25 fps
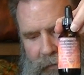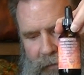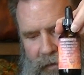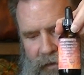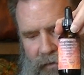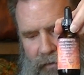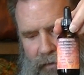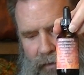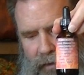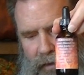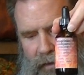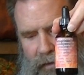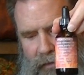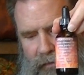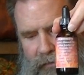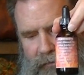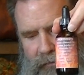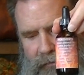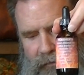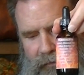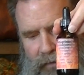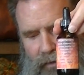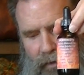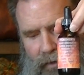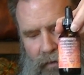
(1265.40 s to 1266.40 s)
oil,
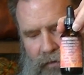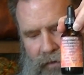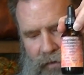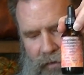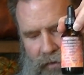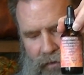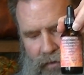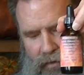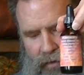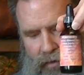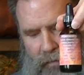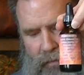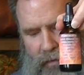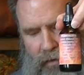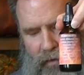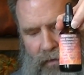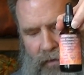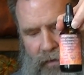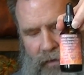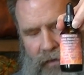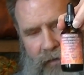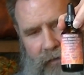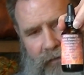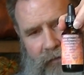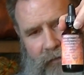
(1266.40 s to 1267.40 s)
golden jojoba
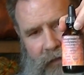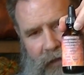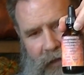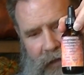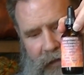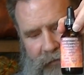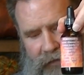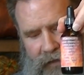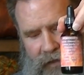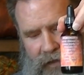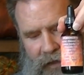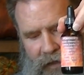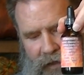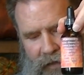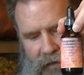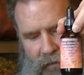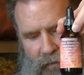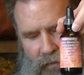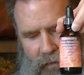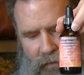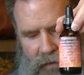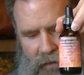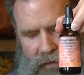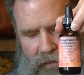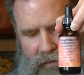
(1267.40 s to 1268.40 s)
oil, avocado
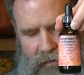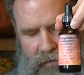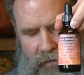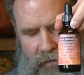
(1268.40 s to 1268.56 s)
oil,